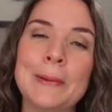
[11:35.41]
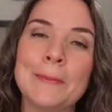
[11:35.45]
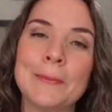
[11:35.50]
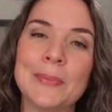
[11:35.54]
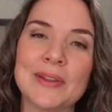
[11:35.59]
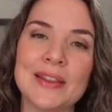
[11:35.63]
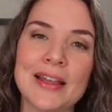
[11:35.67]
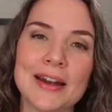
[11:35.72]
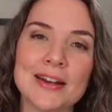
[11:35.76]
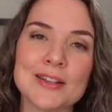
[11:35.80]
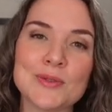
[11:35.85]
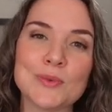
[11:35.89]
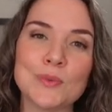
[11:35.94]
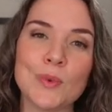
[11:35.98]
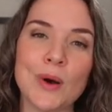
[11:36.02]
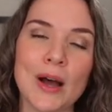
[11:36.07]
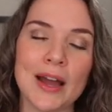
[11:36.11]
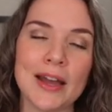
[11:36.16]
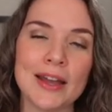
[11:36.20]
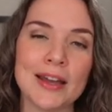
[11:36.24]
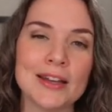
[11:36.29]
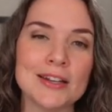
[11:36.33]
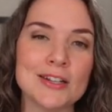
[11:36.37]
But that is
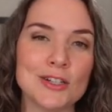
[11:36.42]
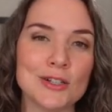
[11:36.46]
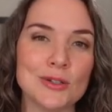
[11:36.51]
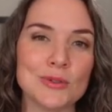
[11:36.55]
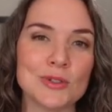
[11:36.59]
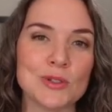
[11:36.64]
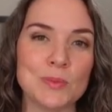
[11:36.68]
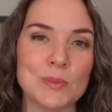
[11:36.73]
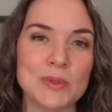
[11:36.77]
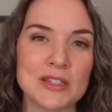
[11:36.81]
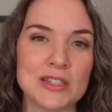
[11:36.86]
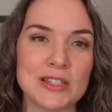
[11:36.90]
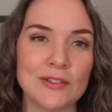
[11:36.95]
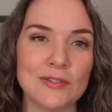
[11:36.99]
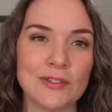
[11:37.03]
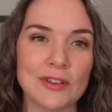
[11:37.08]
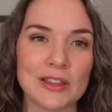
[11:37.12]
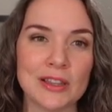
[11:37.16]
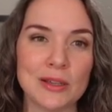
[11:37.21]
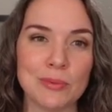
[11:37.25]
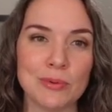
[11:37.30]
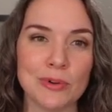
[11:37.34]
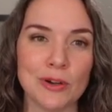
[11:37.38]
why I do
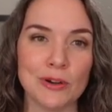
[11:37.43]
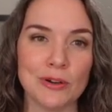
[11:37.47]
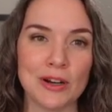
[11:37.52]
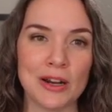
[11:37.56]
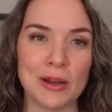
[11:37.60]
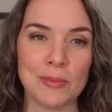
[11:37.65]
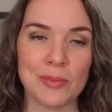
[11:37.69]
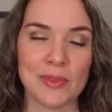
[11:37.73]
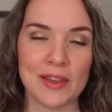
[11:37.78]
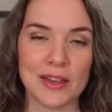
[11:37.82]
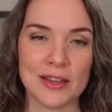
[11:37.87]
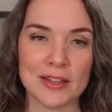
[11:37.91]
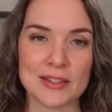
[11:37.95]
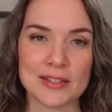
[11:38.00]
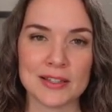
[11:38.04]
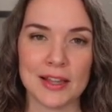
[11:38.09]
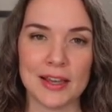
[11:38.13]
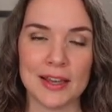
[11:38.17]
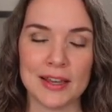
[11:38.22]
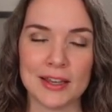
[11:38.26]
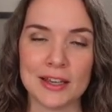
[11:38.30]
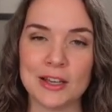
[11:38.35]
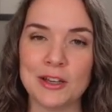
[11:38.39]
specifically program things
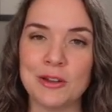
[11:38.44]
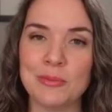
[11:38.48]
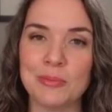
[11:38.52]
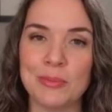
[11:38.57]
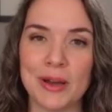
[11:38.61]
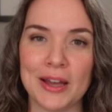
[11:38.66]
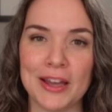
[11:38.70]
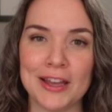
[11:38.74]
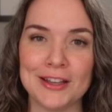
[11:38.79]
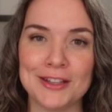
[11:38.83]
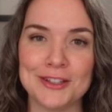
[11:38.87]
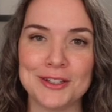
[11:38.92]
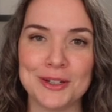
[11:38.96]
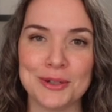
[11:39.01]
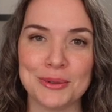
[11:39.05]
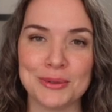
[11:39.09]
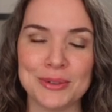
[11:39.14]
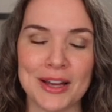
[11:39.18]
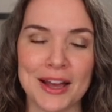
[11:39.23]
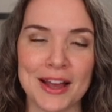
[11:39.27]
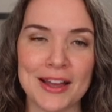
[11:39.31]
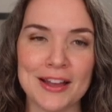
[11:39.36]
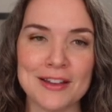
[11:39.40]
like my go
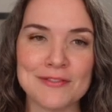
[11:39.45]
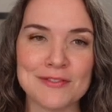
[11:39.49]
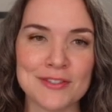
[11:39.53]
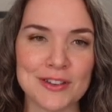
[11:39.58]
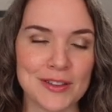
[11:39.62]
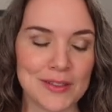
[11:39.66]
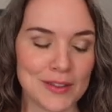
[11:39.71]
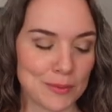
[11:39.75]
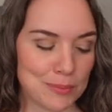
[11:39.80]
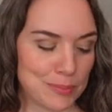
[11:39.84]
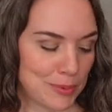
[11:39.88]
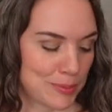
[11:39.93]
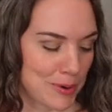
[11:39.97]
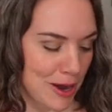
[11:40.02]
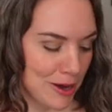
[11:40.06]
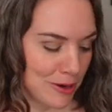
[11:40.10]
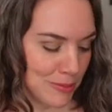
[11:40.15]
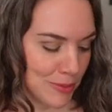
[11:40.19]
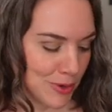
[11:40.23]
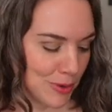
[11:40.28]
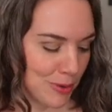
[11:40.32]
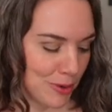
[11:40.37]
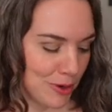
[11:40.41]
live in the
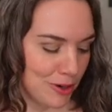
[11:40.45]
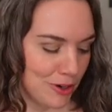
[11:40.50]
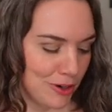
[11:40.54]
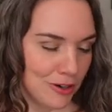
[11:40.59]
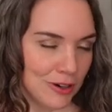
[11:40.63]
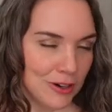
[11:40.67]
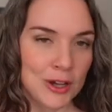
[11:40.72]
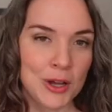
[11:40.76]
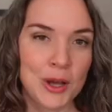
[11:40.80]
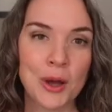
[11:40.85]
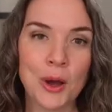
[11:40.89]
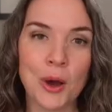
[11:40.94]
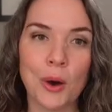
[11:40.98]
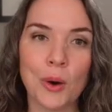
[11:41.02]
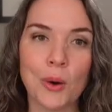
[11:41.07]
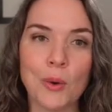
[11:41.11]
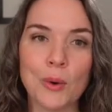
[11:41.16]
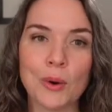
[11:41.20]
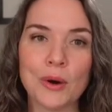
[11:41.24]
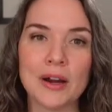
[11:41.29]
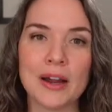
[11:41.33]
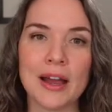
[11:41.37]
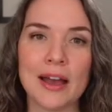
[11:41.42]
bottom corner
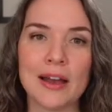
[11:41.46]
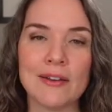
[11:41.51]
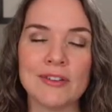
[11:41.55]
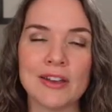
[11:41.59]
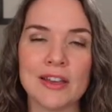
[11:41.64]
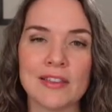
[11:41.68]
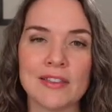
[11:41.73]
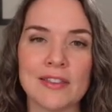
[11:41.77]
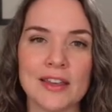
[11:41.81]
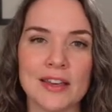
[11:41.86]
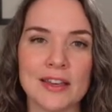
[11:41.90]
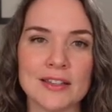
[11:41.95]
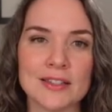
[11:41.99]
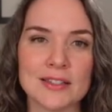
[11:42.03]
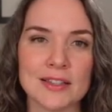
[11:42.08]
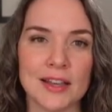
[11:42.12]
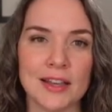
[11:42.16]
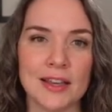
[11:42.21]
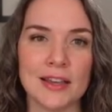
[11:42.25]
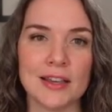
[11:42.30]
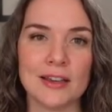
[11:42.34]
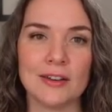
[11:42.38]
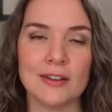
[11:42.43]
or having things
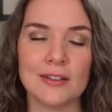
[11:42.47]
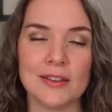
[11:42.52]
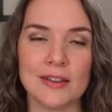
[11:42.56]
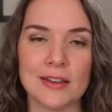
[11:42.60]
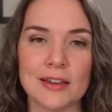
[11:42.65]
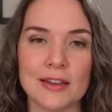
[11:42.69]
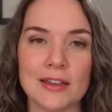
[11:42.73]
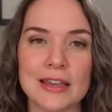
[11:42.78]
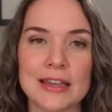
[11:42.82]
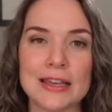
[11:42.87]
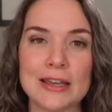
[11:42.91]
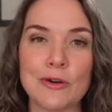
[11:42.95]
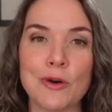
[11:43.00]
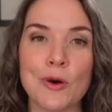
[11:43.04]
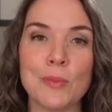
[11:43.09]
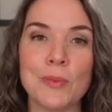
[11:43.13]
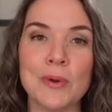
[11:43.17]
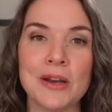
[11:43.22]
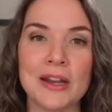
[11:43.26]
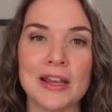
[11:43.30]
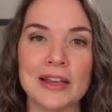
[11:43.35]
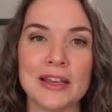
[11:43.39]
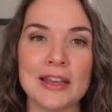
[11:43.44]
like the
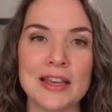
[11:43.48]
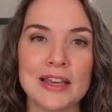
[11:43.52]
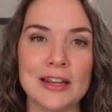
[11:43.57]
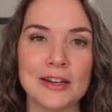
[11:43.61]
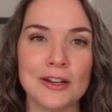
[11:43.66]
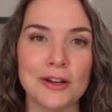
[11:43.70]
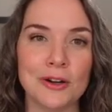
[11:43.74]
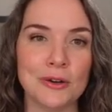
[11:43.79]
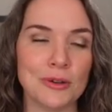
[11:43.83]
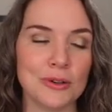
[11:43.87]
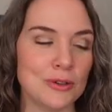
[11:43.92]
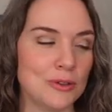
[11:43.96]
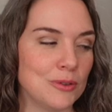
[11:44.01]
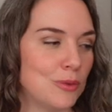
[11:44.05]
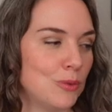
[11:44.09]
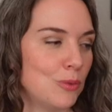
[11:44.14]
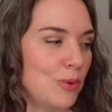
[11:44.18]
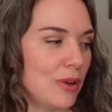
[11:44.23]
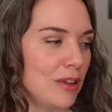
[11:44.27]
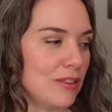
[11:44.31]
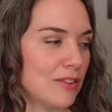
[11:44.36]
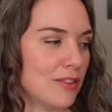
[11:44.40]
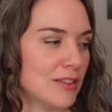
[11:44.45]
opening keynote
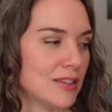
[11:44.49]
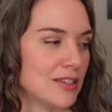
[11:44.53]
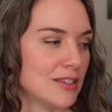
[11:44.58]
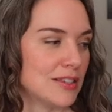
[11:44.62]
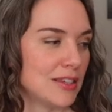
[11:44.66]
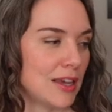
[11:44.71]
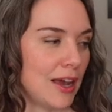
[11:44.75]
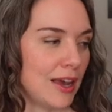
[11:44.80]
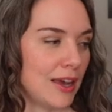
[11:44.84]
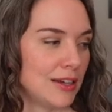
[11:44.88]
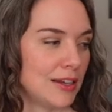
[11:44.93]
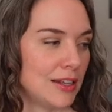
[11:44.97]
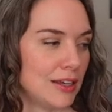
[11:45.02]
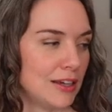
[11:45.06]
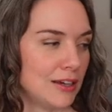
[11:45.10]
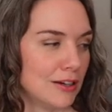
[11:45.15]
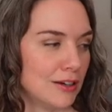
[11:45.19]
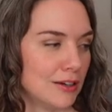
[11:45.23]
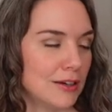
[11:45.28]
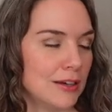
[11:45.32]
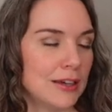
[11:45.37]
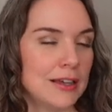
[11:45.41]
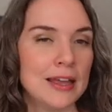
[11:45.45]
with the side
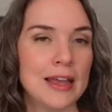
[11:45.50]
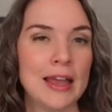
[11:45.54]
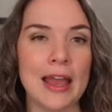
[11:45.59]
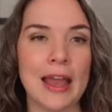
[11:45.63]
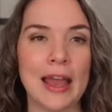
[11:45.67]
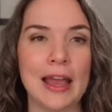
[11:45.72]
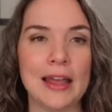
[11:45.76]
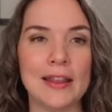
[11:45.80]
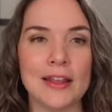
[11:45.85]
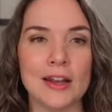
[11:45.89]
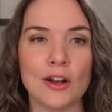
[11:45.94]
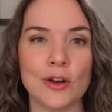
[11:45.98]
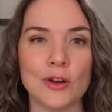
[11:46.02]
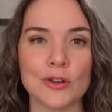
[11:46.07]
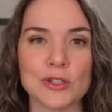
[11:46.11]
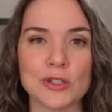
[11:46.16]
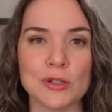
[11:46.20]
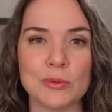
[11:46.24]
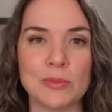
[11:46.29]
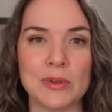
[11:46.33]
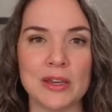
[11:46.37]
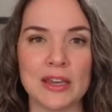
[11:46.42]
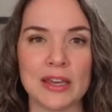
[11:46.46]
here, and then
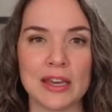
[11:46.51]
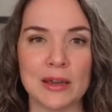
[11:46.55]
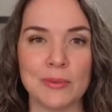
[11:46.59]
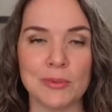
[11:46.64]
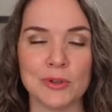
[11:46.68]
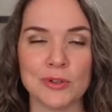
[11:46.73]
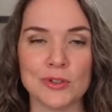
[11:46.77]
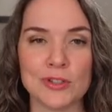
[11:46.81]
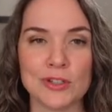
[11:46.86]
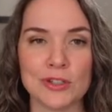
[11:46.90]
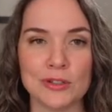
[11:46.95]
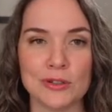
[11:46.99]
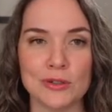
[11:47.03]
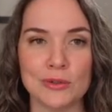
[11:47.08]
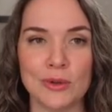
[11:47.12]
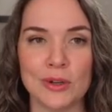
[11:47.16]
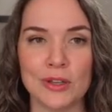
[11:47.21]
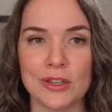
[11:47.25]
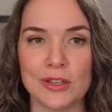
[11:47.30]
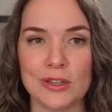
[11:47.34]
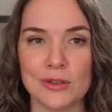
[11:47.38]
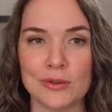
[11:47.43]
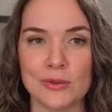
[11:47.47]
also being able to
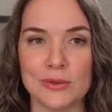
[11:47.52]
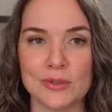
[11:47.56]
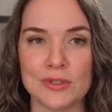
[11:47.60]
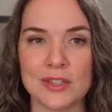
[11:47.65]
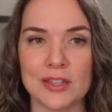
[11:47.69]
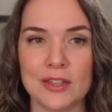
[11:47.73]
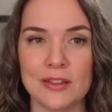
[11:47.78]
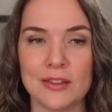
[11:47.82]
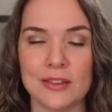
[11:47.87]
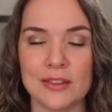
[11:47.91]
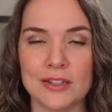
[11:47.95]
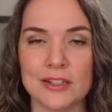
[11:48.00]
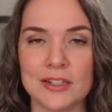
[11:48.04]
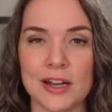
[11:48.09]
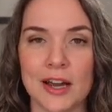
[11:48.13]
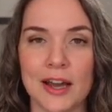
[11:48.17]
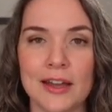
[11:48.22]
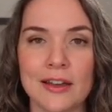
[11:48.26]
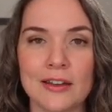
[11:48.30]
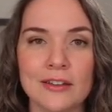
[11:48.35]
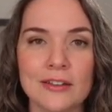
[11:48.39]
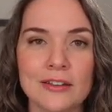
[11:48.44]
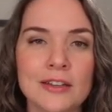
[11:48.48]
use the
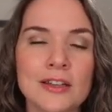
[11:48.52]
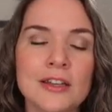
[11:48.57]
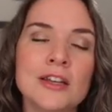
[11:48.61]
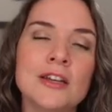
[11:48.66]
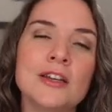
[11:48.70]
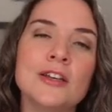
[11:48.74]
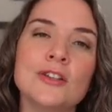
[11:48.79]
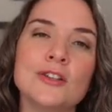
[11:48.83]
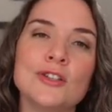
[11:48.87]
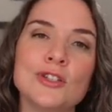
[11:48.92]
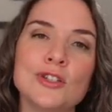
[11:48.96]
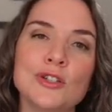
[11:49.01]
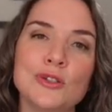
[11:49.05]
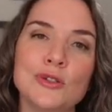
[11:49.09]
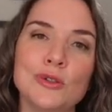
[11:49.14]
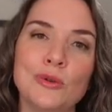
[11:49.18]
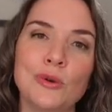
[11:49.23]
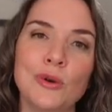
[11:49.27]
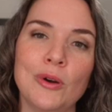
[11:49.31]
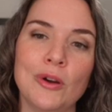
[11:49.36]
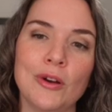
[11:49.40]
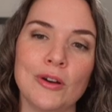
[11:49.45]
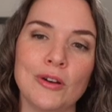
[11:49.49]
dial
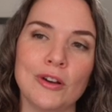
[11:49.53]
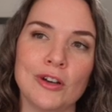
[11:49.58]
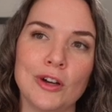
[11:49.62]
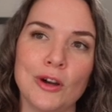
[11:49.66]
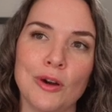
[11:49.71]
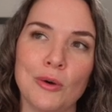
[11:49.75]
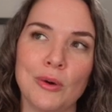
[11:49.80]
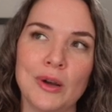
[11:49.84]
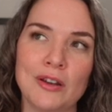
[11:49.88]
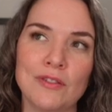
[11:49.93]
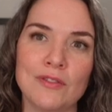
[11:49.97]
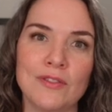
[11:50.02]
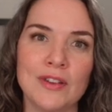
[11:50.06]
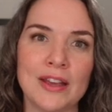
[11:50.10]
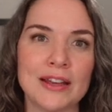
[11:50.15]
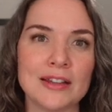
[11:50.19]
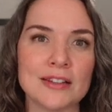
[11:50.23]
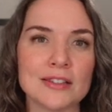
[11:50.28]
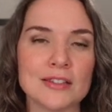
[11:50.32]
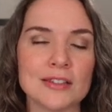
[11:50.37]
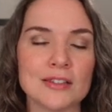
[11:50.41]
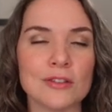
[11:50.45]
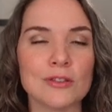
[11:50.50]
to go
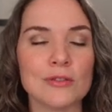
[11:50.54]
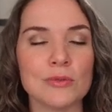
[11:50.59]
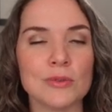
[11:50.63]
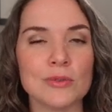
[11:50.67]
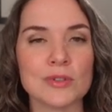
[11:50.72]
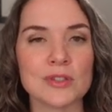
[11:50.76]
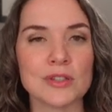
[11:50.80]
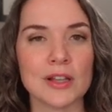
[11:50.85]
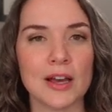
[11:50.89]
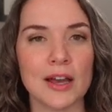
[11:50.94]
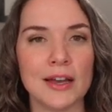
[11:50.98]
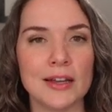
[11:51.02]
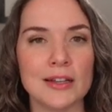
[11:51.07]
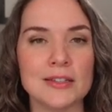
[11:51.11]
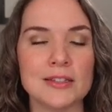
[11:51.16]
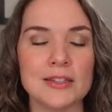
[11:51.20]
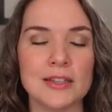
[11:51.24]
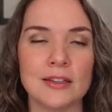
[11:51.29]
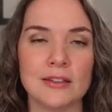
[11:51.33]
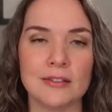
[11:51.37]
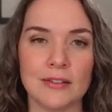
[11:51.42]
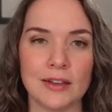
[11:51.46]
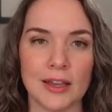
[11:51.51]
advance through
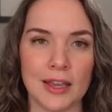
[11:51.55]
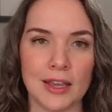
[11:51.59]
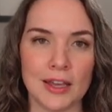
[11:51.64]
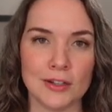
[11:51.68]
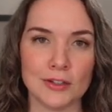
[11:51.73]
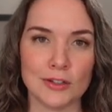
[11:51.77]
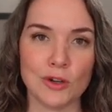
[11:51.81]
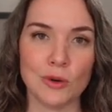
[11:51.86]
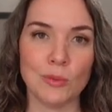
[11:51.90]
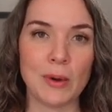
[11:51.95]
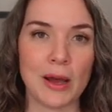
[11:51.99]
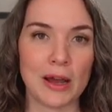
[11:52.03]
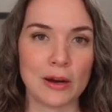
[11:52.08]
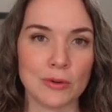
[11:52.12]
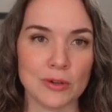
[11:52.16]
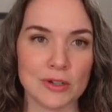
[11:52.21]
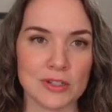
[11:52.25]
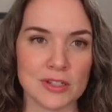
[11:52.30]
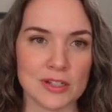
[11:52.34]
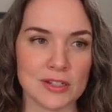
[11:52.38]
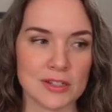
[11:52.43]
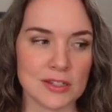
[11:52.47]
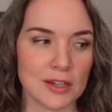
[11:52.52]
slides and go
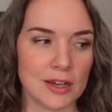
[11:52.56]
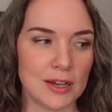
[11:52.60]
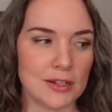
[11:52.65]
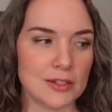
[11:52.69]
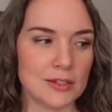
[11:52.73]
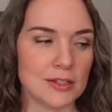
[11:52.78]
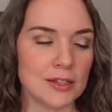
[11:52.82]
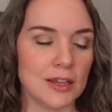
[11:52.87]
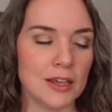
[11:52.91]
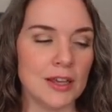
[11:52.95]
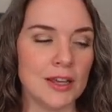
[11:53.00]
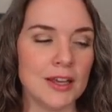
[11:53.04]
backwards in slides.